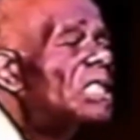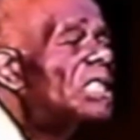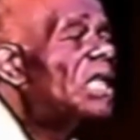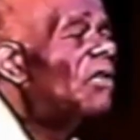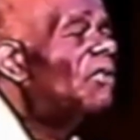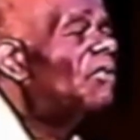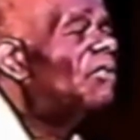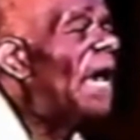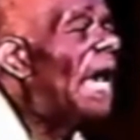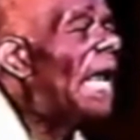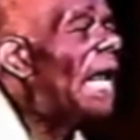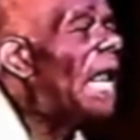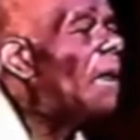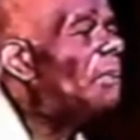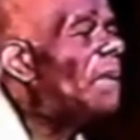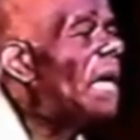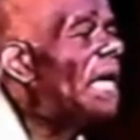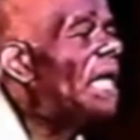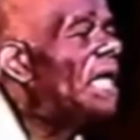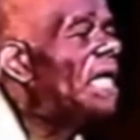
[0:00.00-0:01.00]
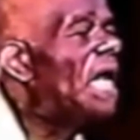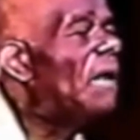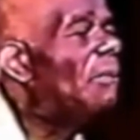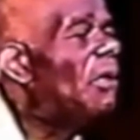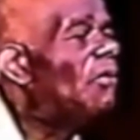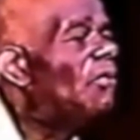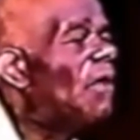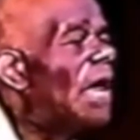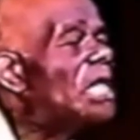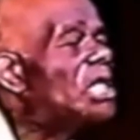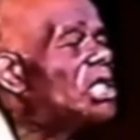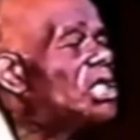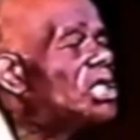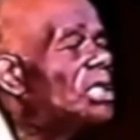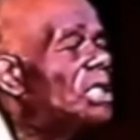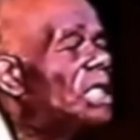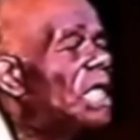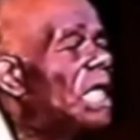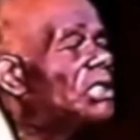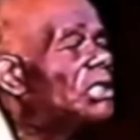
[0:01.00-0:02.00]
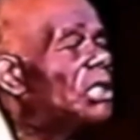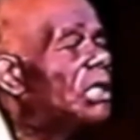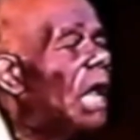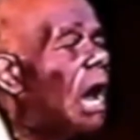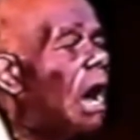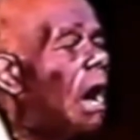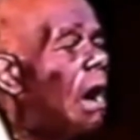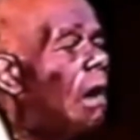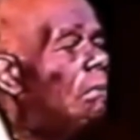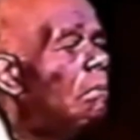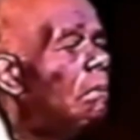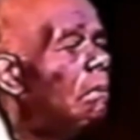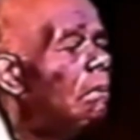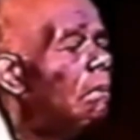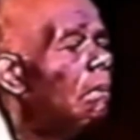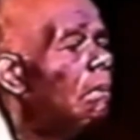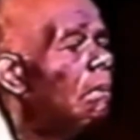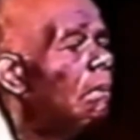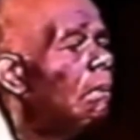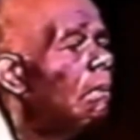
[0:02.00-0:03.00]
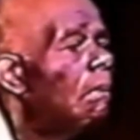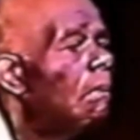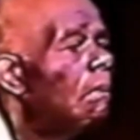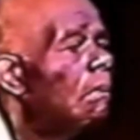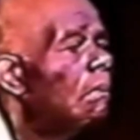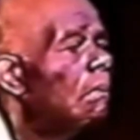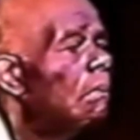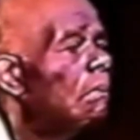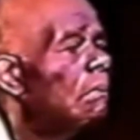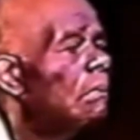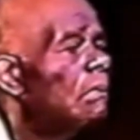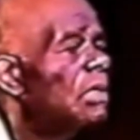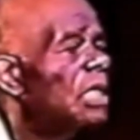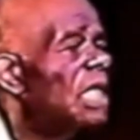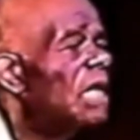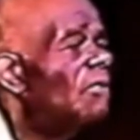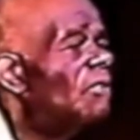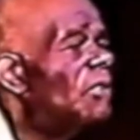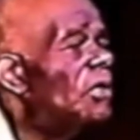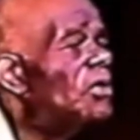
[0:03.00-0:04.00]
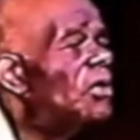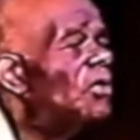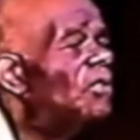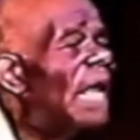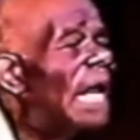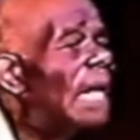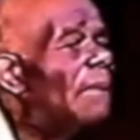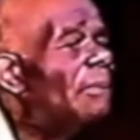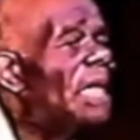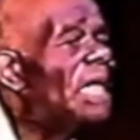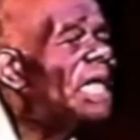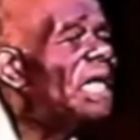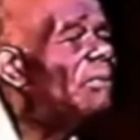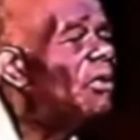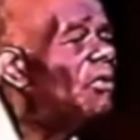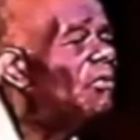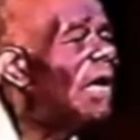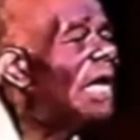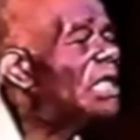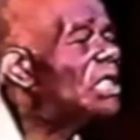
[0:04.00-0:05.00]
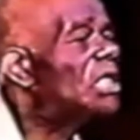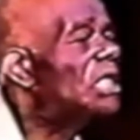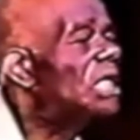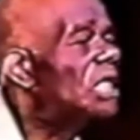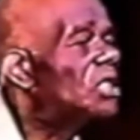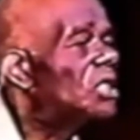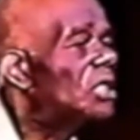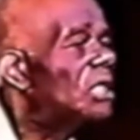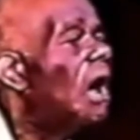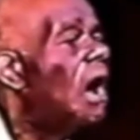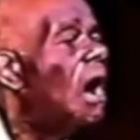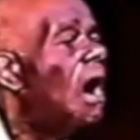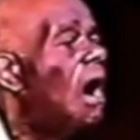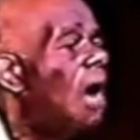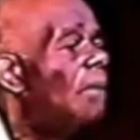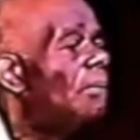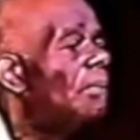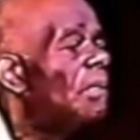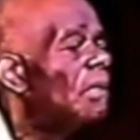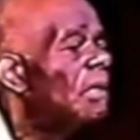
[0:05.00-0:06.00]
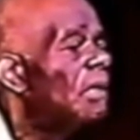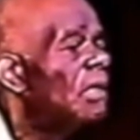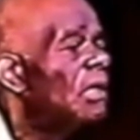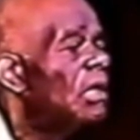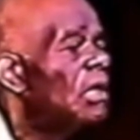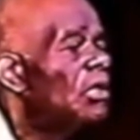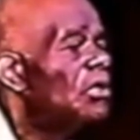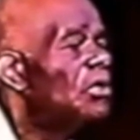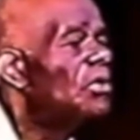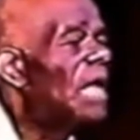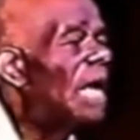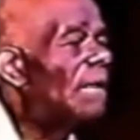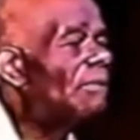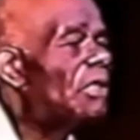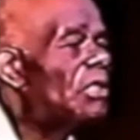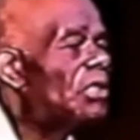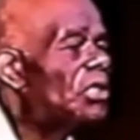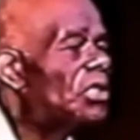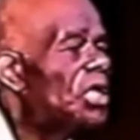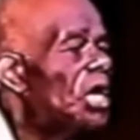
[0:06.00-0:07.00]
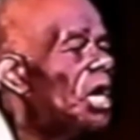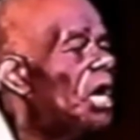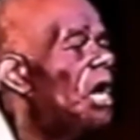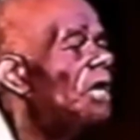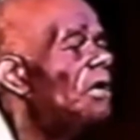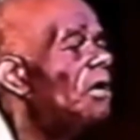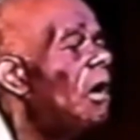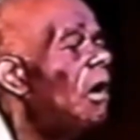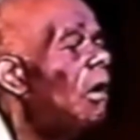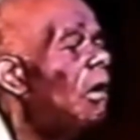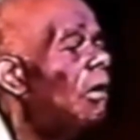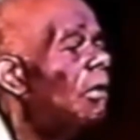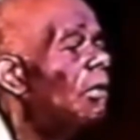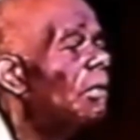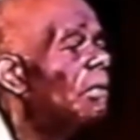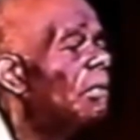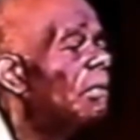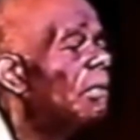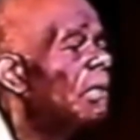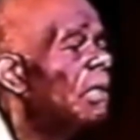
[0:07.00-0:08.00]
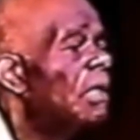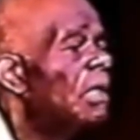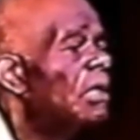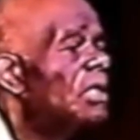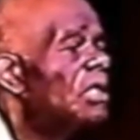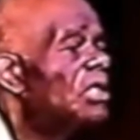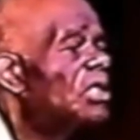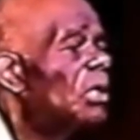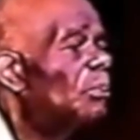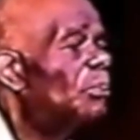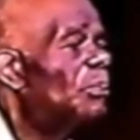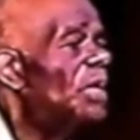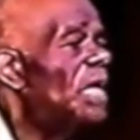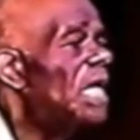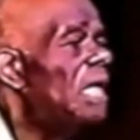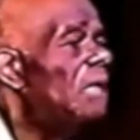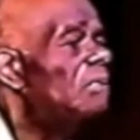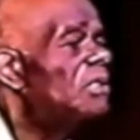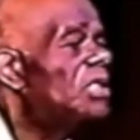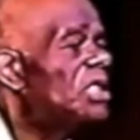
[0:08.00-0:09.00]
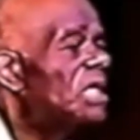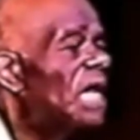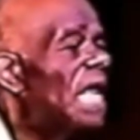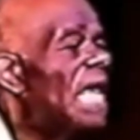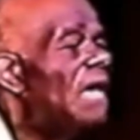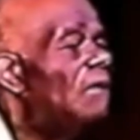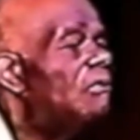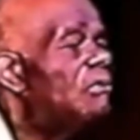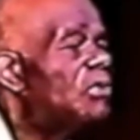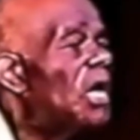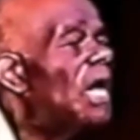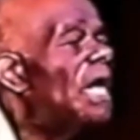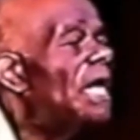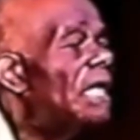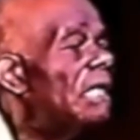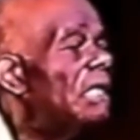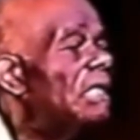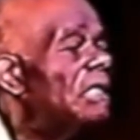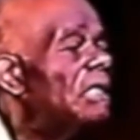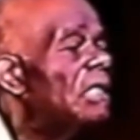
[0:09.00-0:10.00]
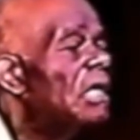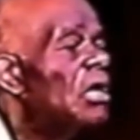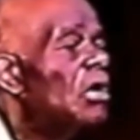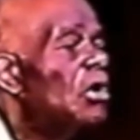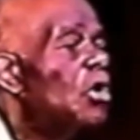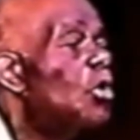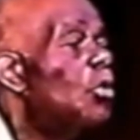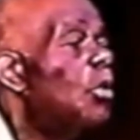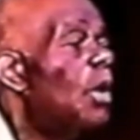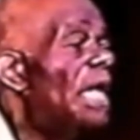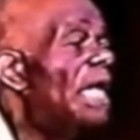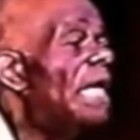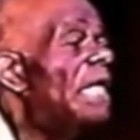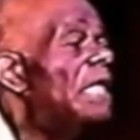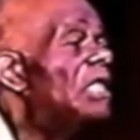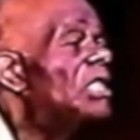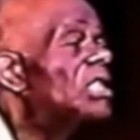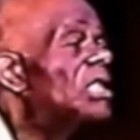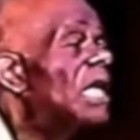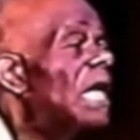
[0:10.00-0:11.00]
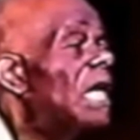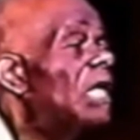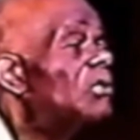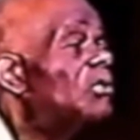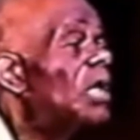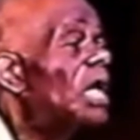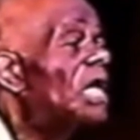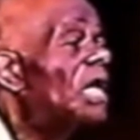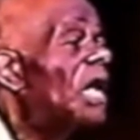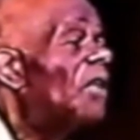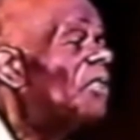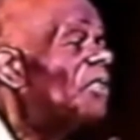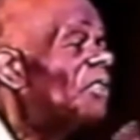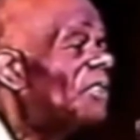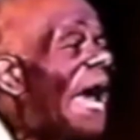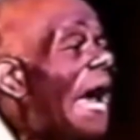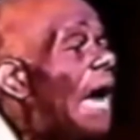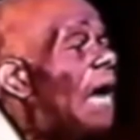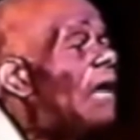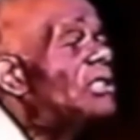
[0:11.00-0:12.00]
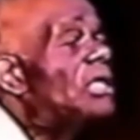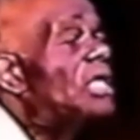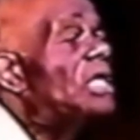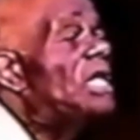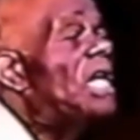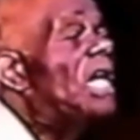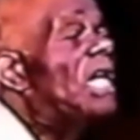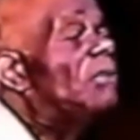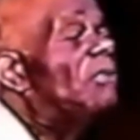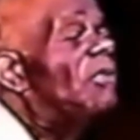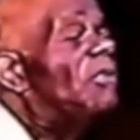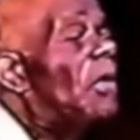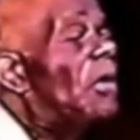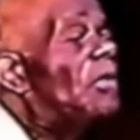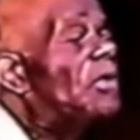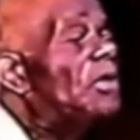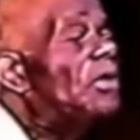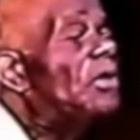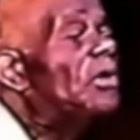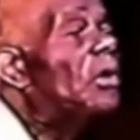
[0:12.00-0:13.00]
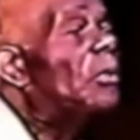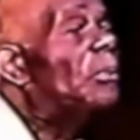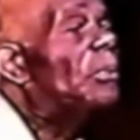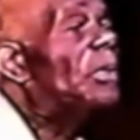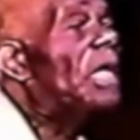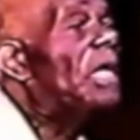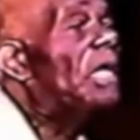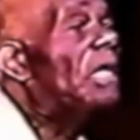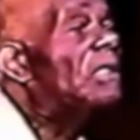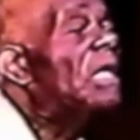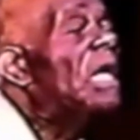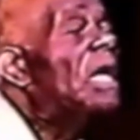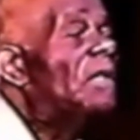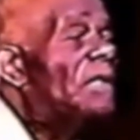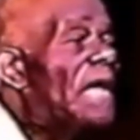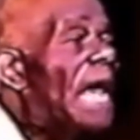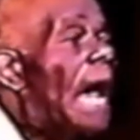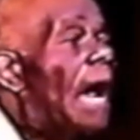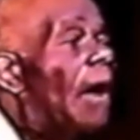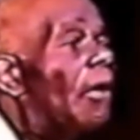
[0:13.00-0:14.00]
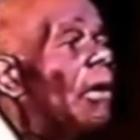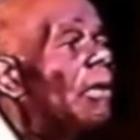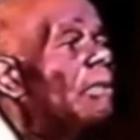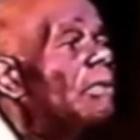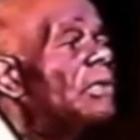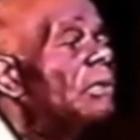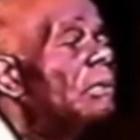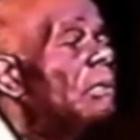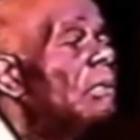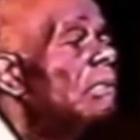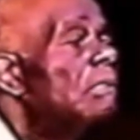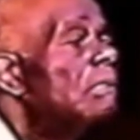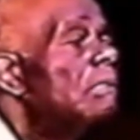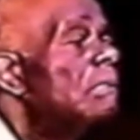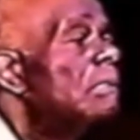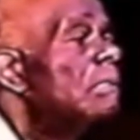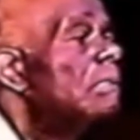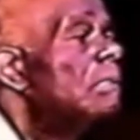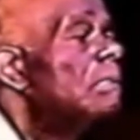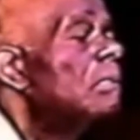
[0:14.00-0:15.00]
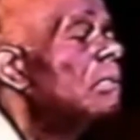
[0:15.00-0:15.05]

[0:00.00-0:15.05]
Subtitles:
Develop a liberation Islam. Yes. And if you develop a liberation Islam, you have to turn on the supreme slave traders who were in the slave trade 1,000 years before the Europeans, the Arabs. Yes.